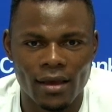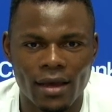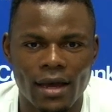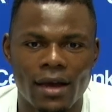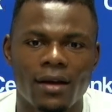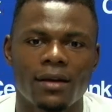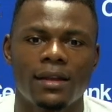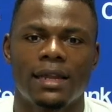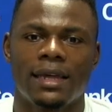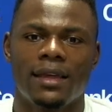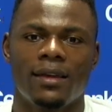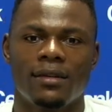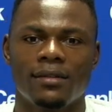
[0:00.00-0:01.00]
Uh,
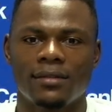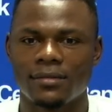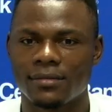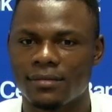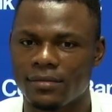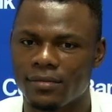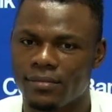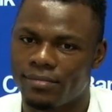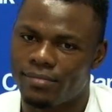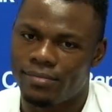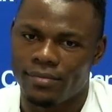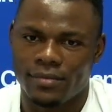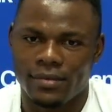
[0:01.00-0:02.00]
like you,
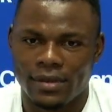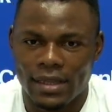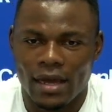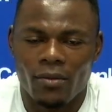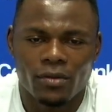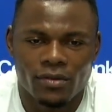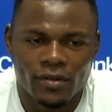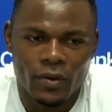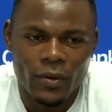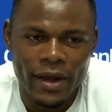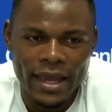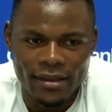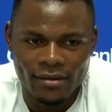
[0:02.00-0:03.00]
that was
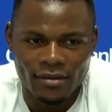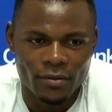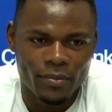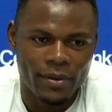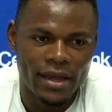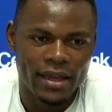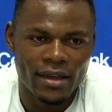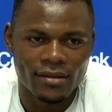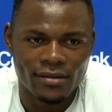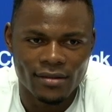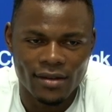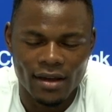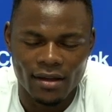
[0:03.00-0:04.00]
great to play
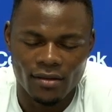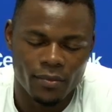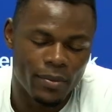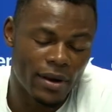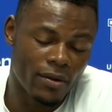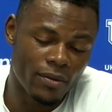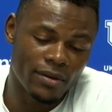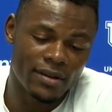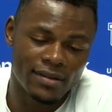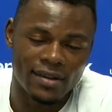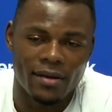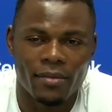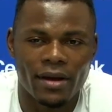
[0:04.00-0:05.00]
against uh, to play with
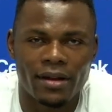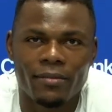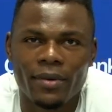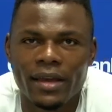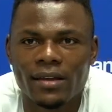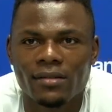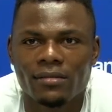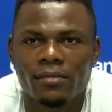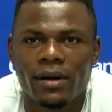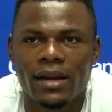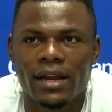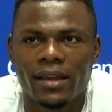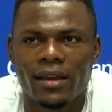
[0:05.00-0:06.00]
somebody bigs,
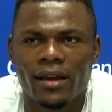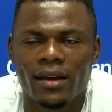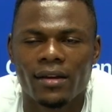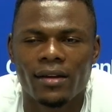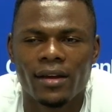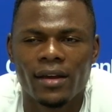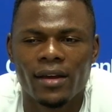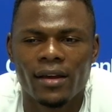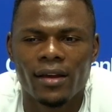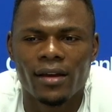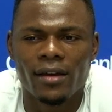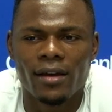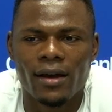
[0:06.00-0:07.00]
but like uh,
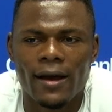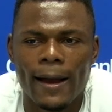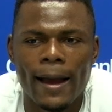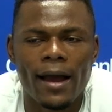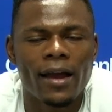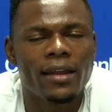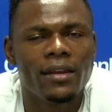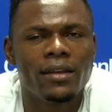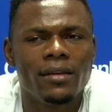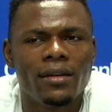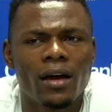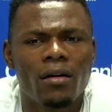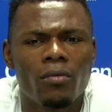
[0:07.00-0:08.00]
I did
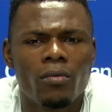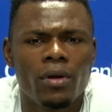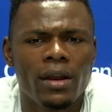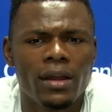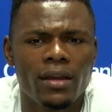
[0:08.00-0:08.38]
not really